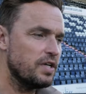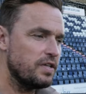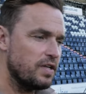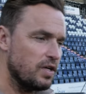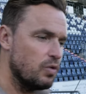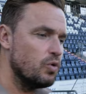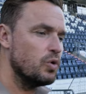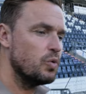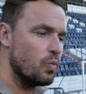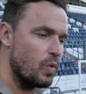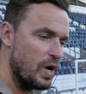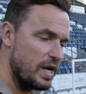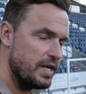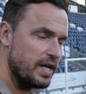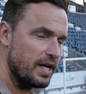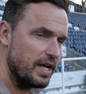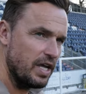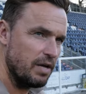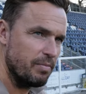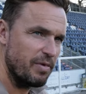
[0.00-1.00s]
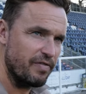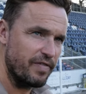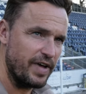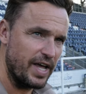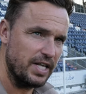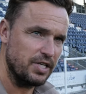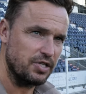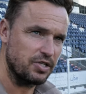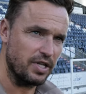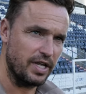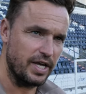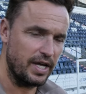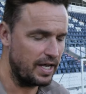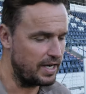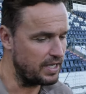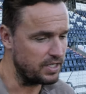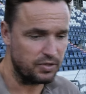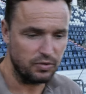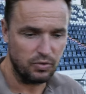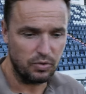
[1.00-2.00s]
to go and win the game eventually,
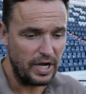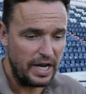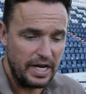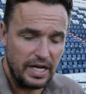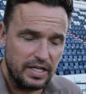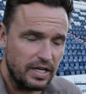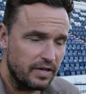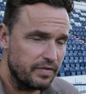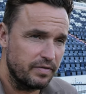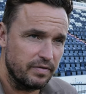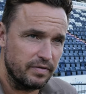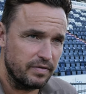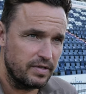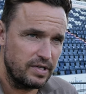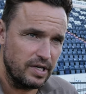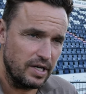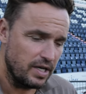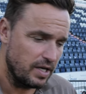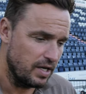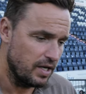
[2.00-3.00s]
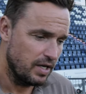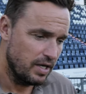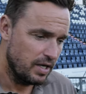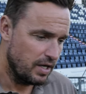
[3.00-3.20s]
and it's no any different to